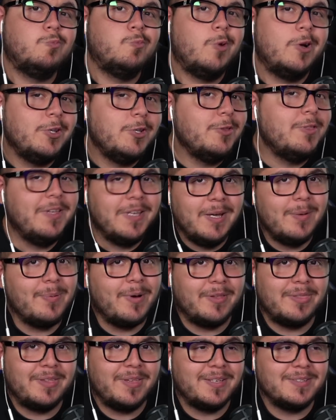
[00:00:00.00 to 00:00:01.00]
what do you think
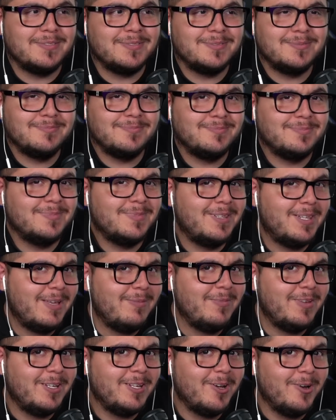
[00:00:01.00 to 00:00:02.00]
about this?
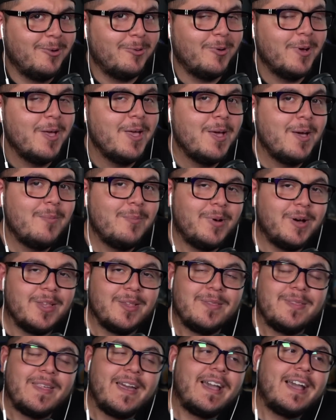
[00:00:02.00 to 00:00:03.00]
Let me know. But
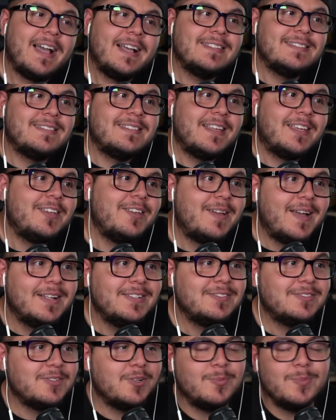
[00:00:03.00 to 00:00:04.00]
other than that, guys, thank you
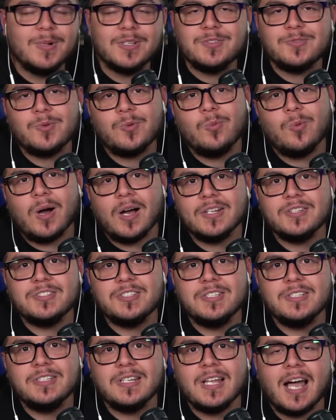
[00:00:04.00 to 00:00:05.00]
guys so much for
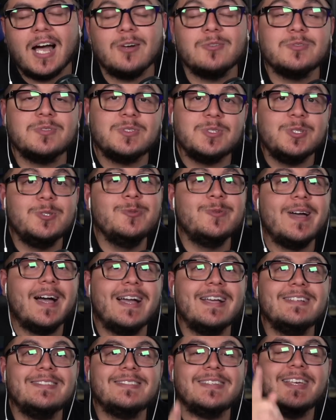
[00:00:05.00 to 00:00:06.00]
watching. I'll see you
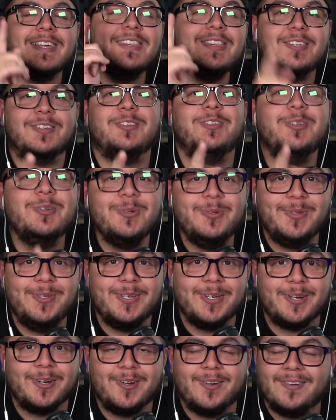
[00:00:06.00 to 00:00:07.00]
guys in the new
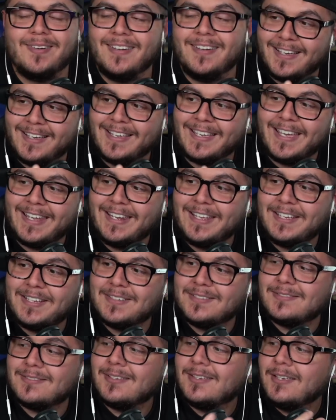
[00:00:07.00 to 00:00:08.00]
year. And get it,
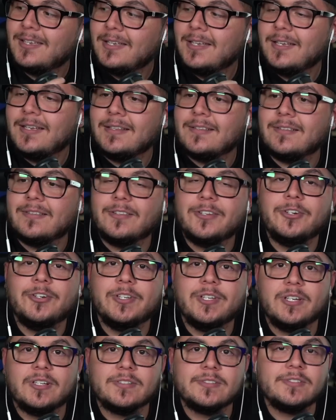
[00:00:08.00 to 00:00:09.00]
cause it's
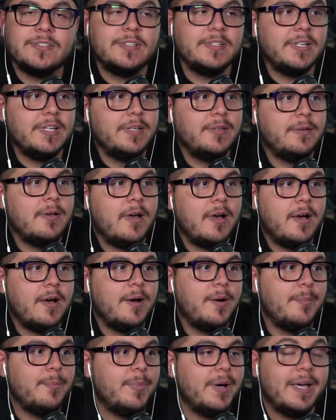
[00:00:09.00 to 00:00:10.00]
literally on Sunday.
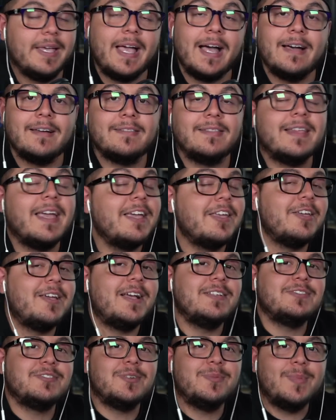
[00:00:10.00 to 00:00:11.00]
Um, but yeah, thank you
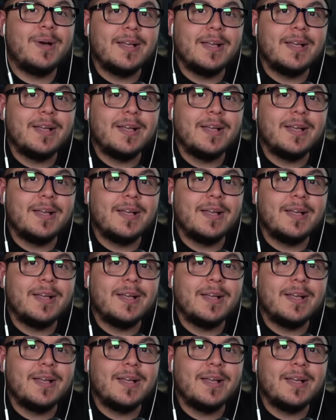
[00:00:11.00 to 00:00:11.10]
guys so